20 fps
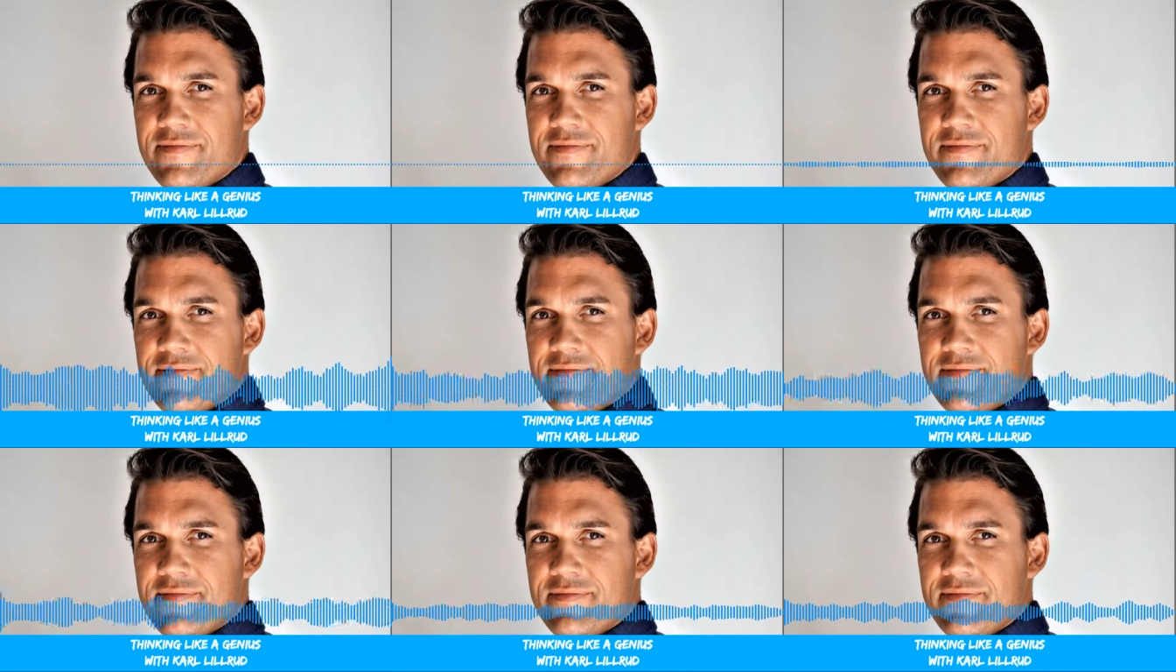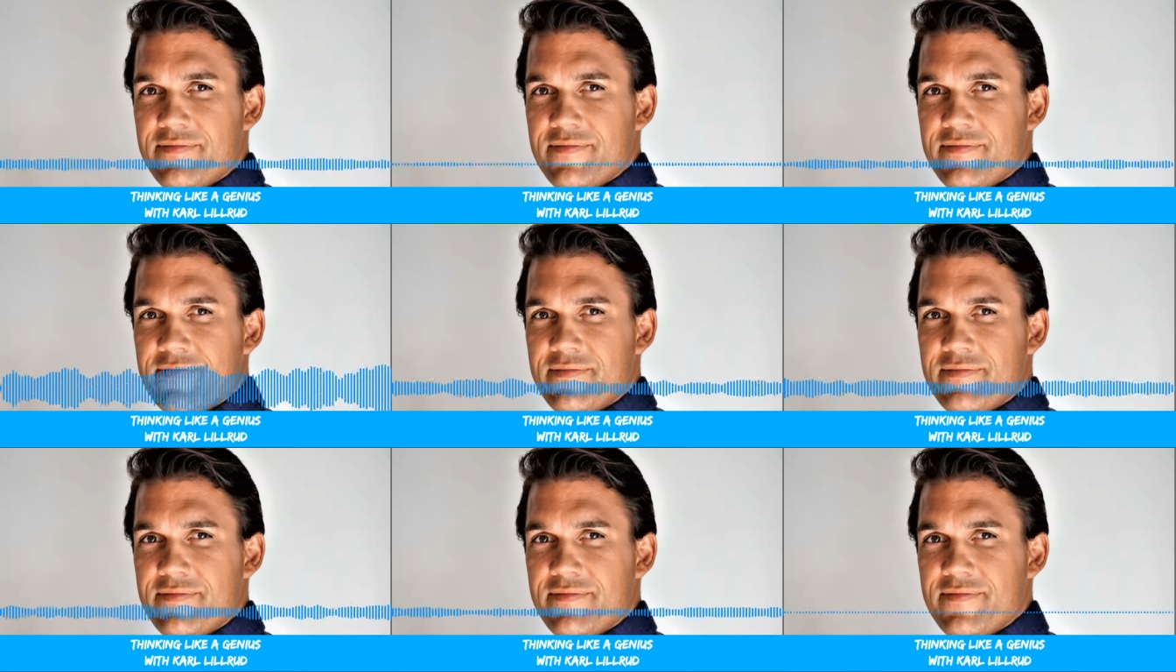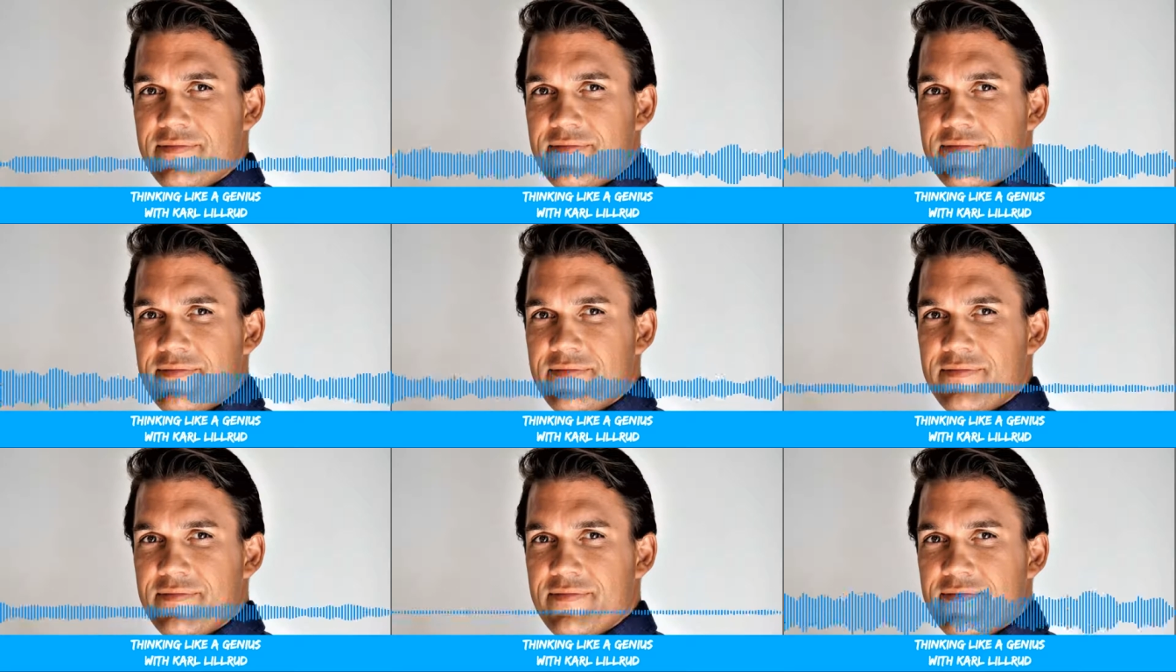then you can
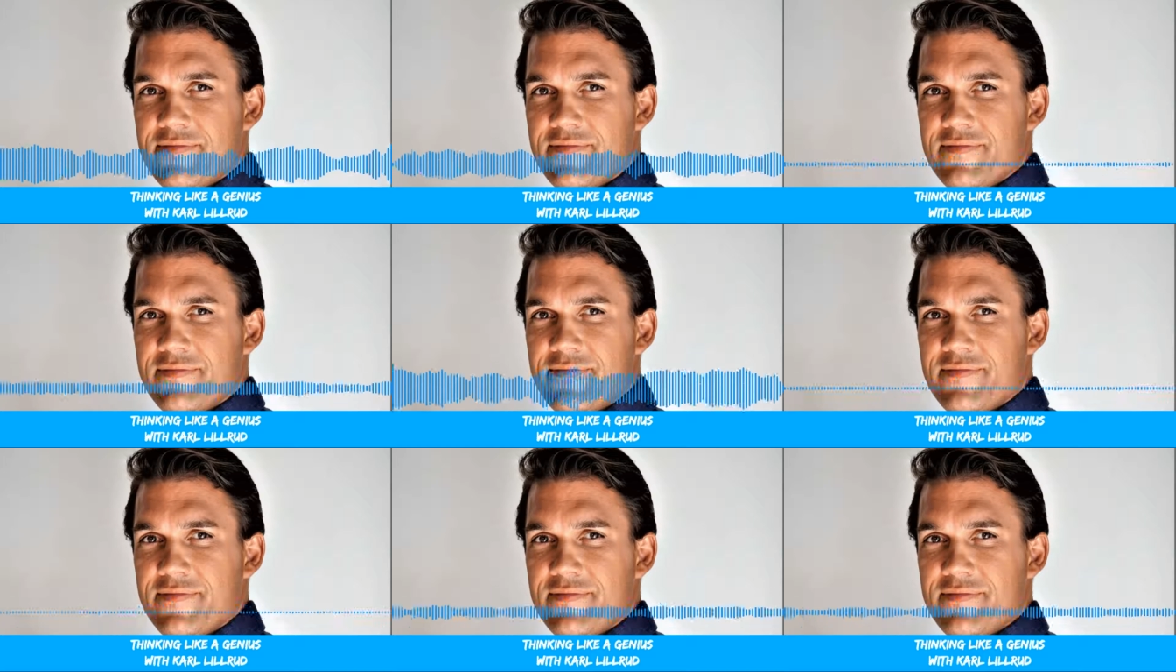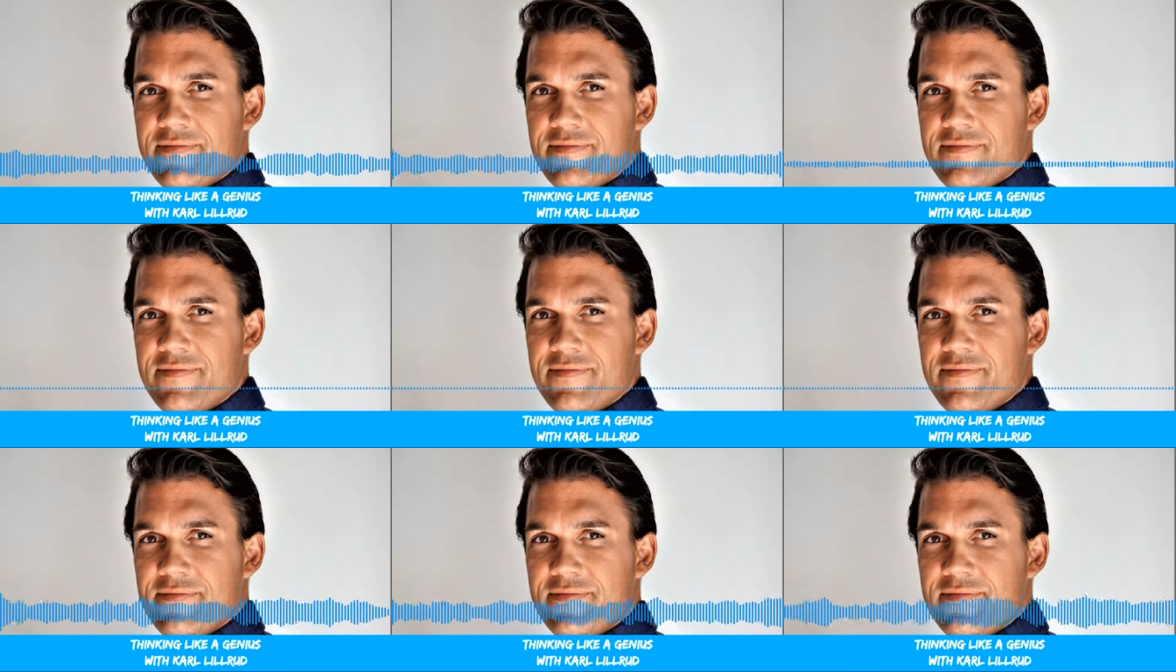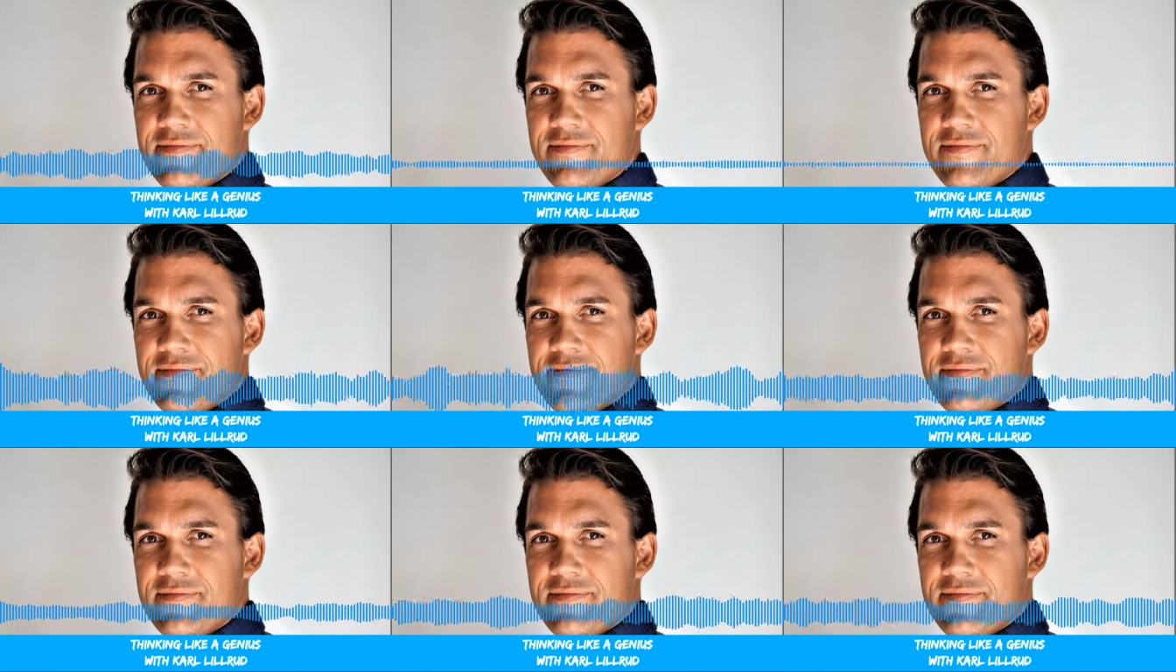uh, start looking at uh,
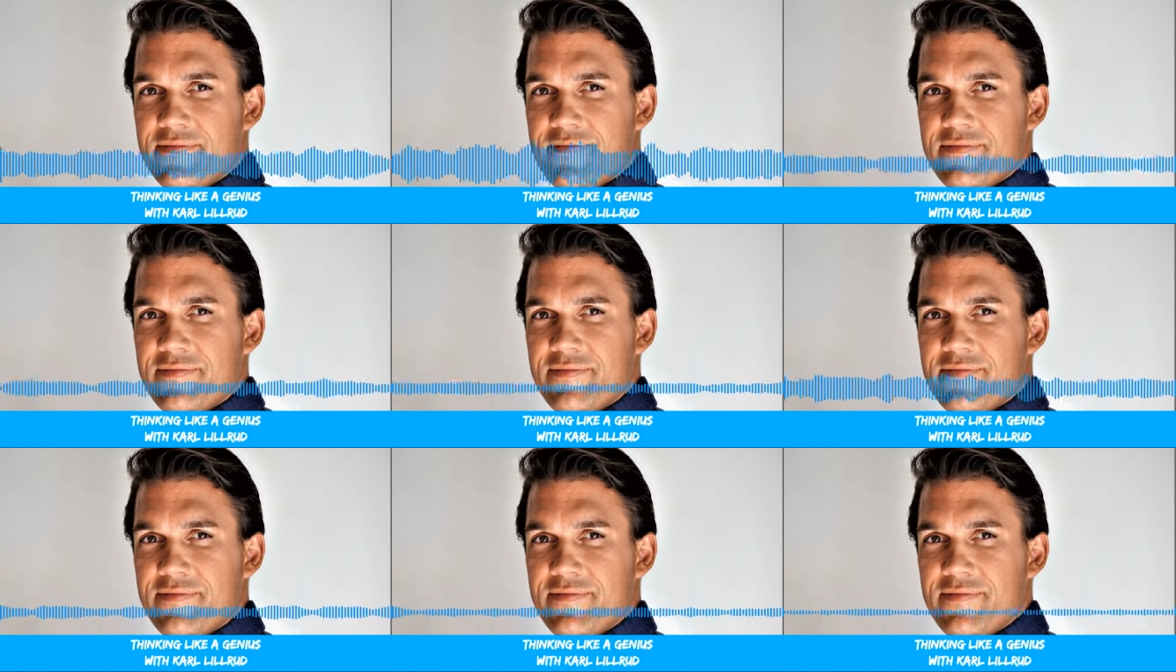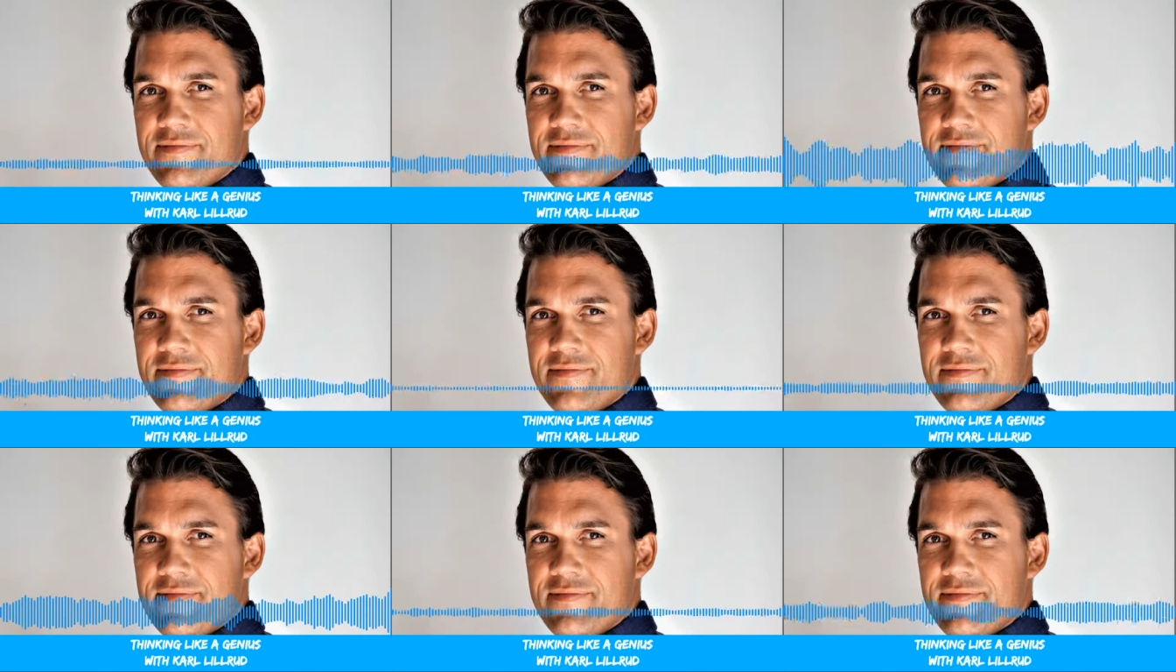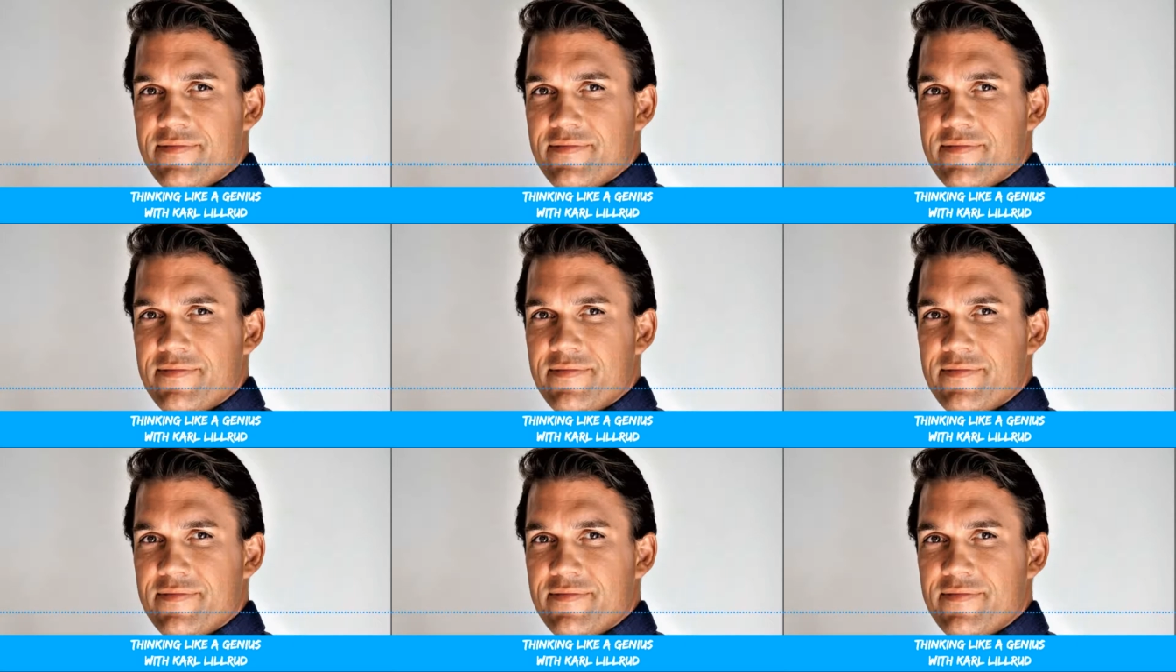bells and whistles to your
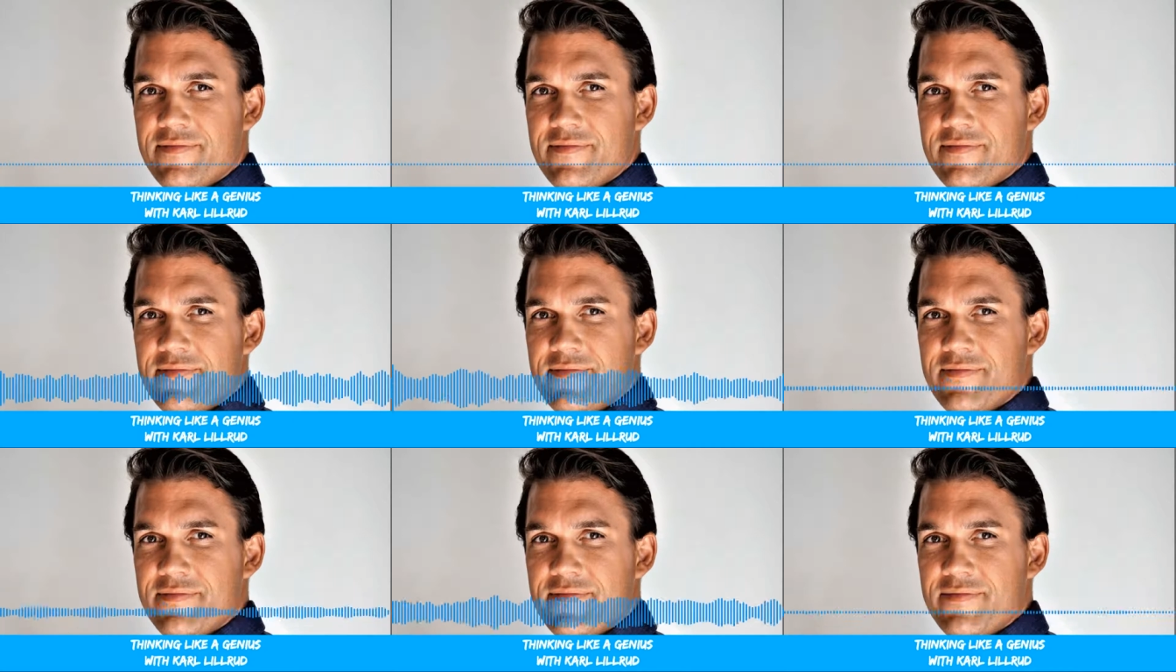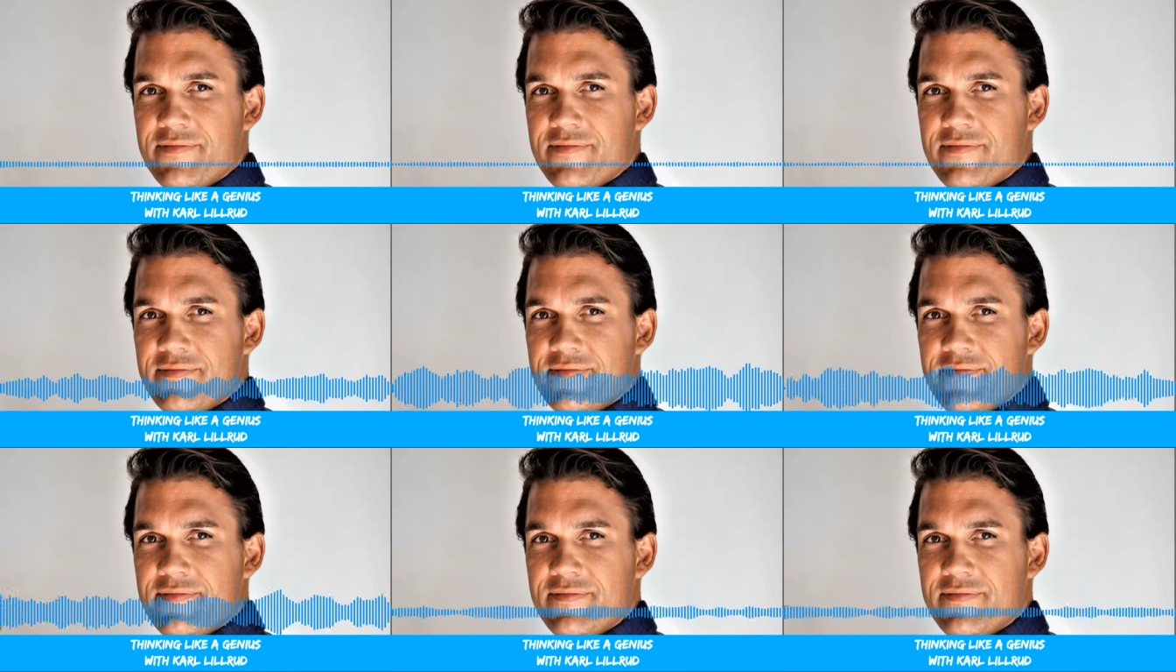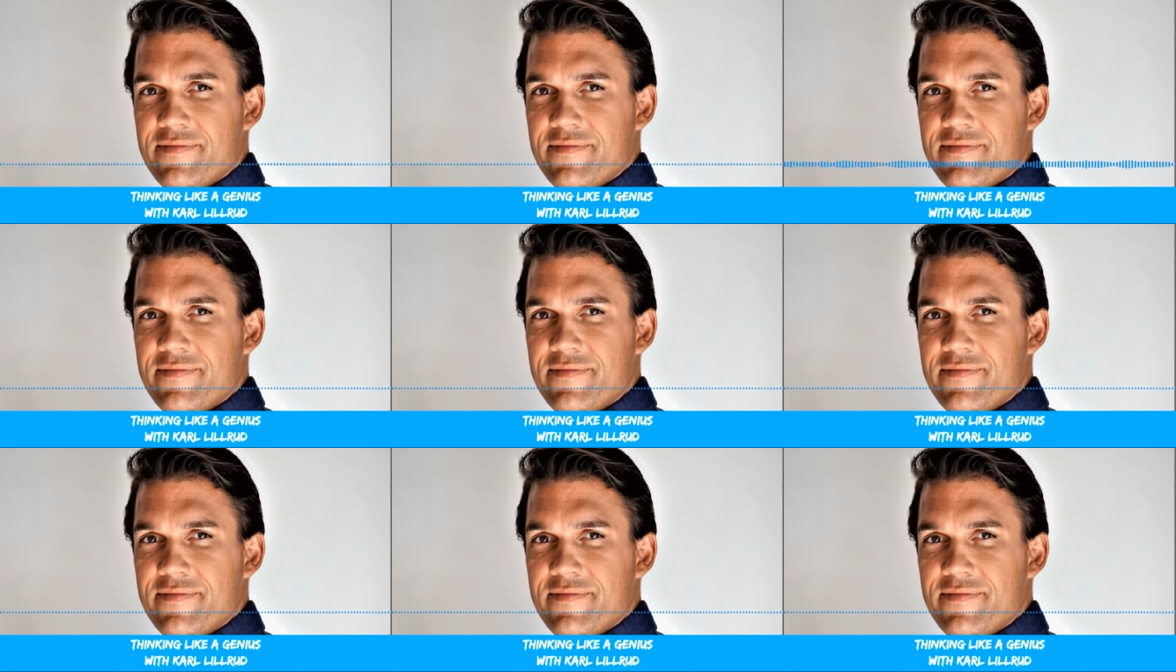product. But at first,